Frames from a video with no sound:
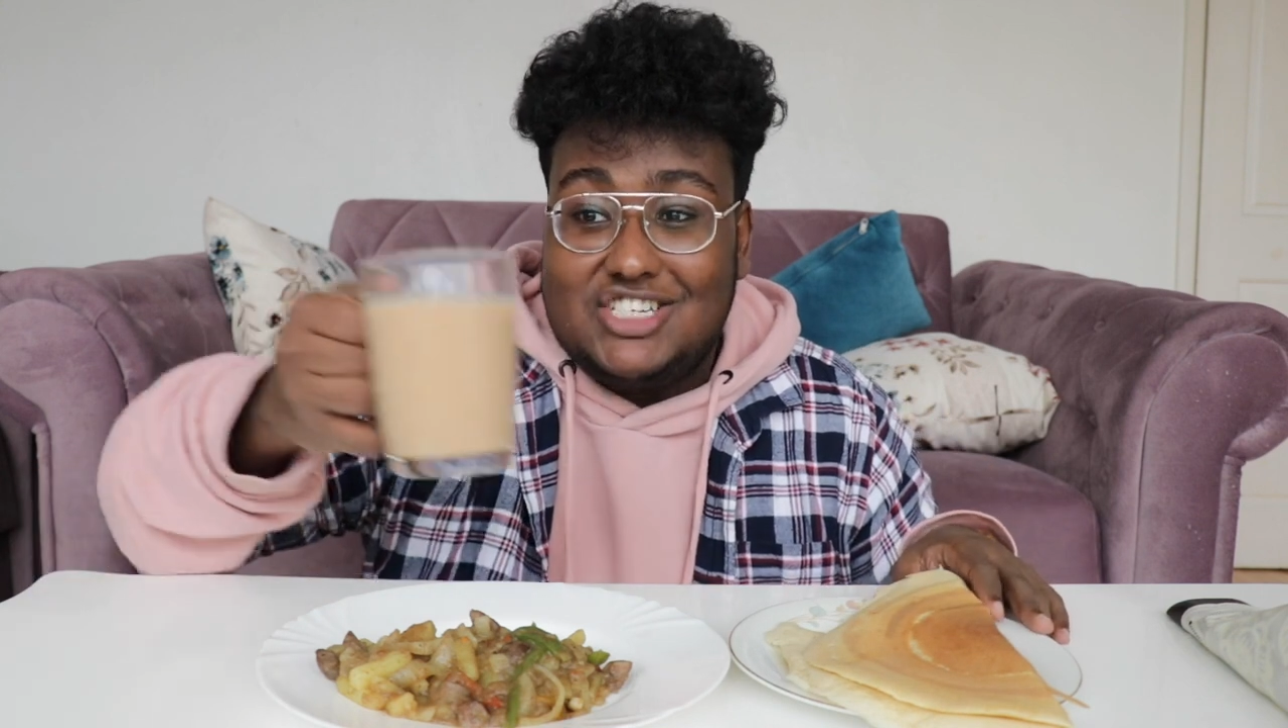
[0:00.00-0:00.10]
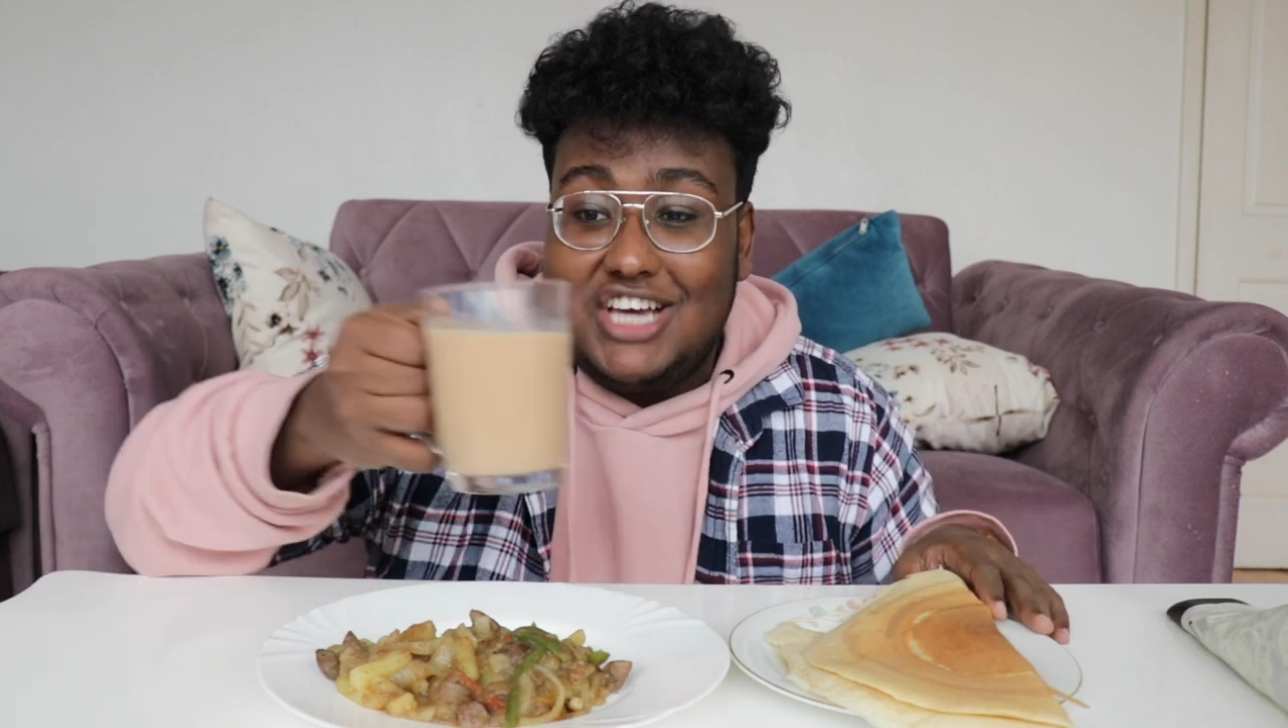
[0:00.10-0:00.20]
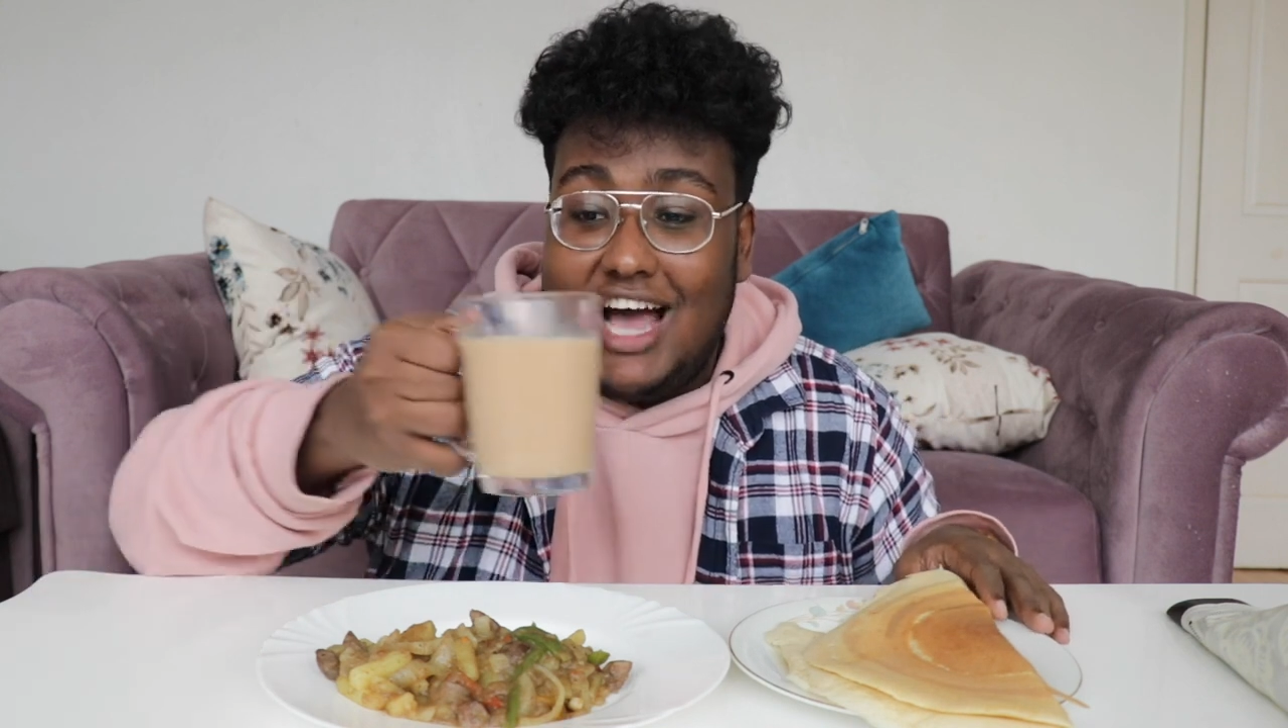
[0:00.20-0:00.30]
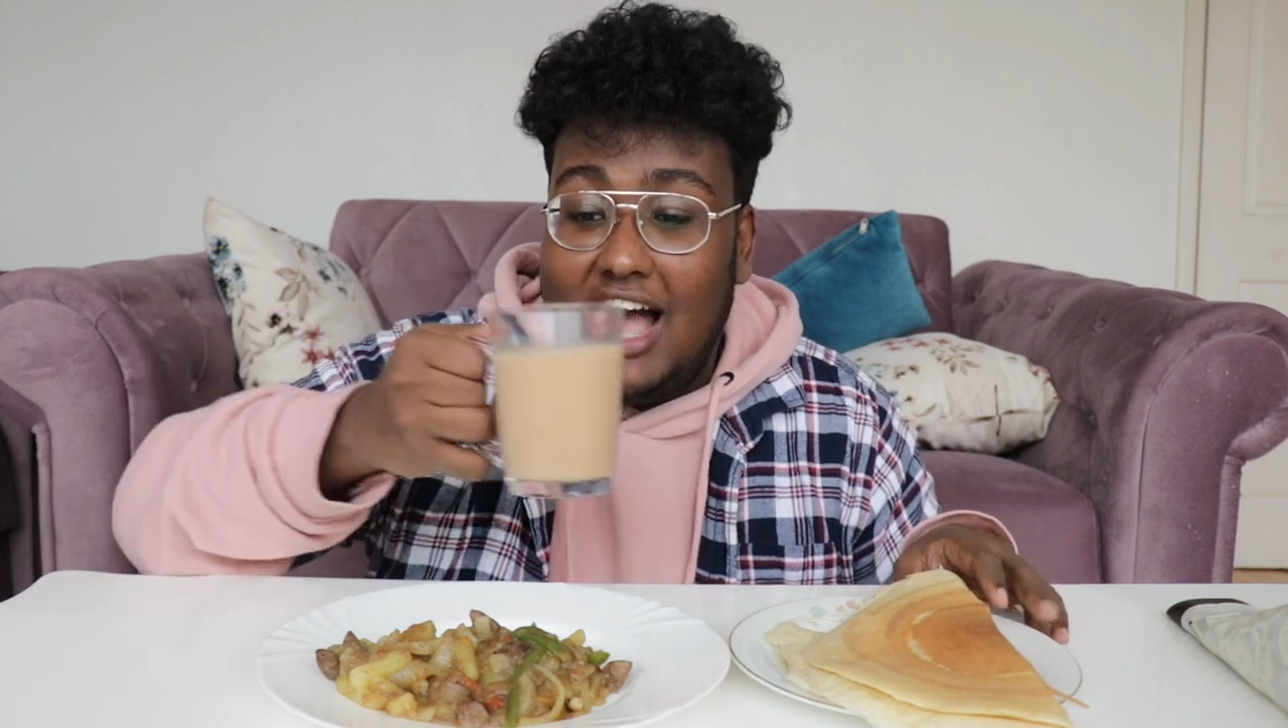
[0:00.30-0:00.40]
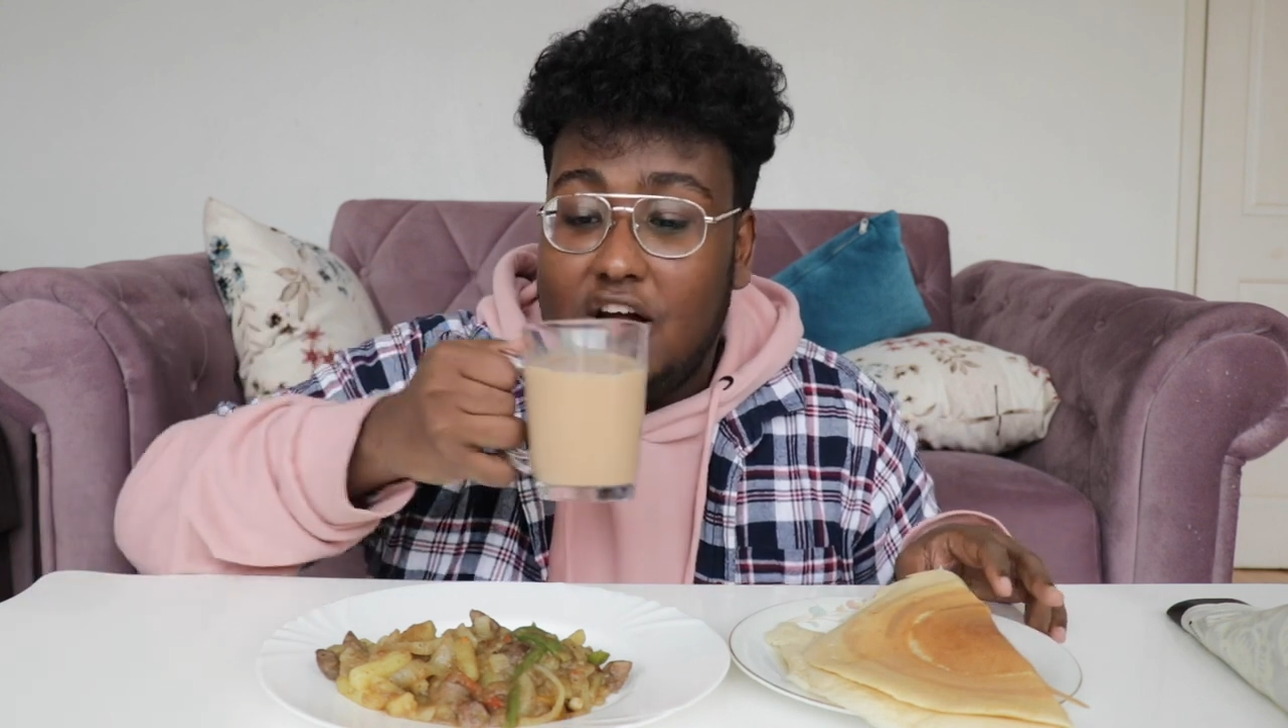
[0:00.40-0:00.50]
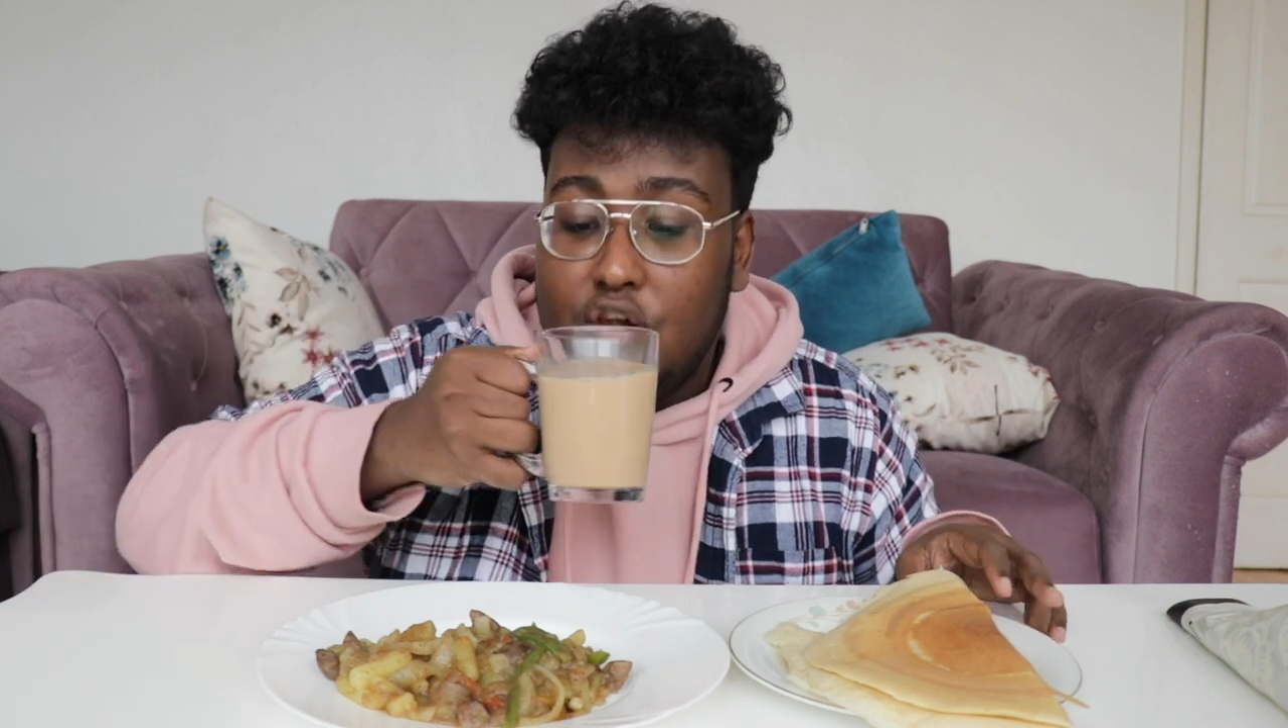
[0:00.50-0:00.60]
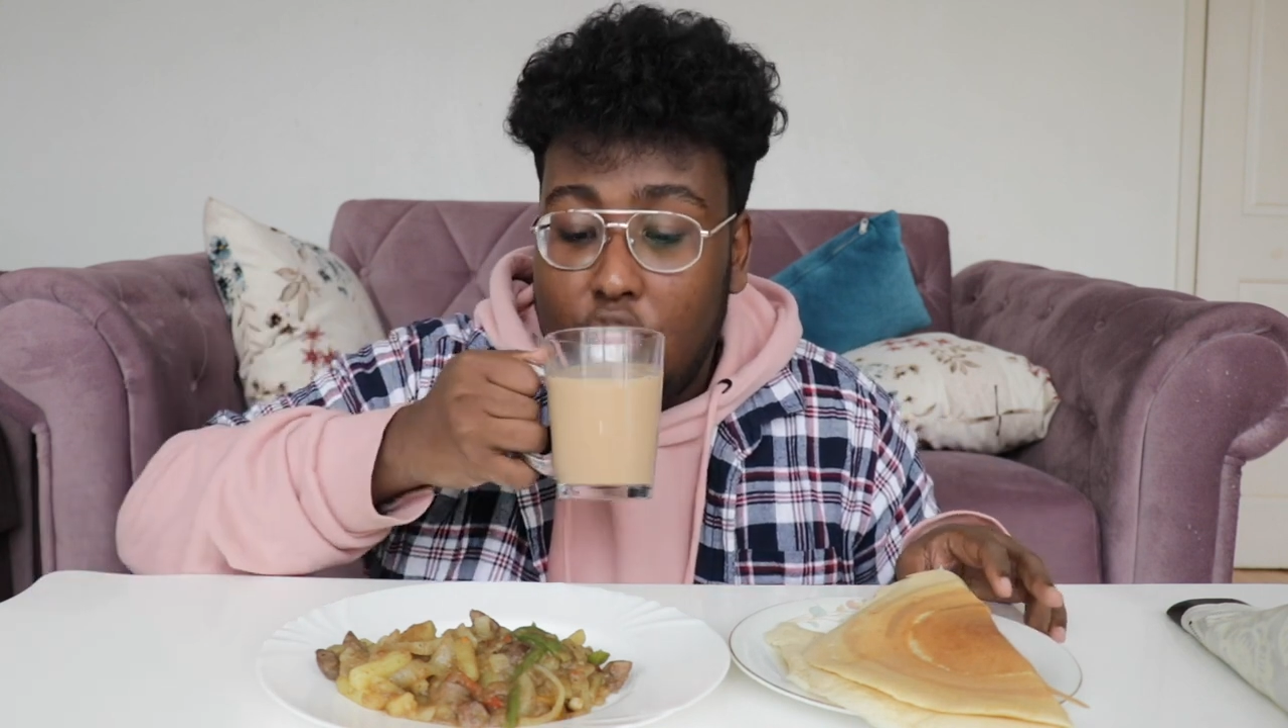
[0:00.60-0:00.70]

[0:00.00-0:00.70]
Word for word: shah.